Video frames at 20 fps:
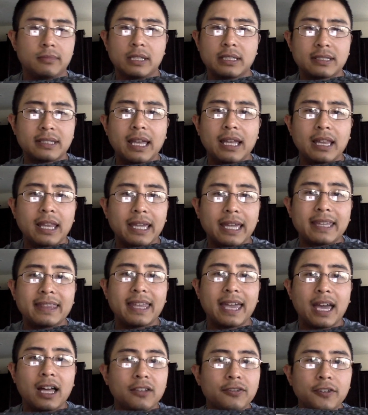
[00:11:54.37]
like an
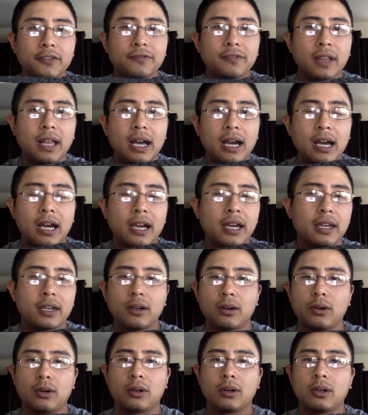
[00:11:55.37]
Alphafly
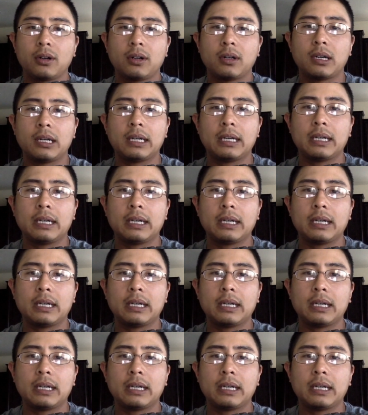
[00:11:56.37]
or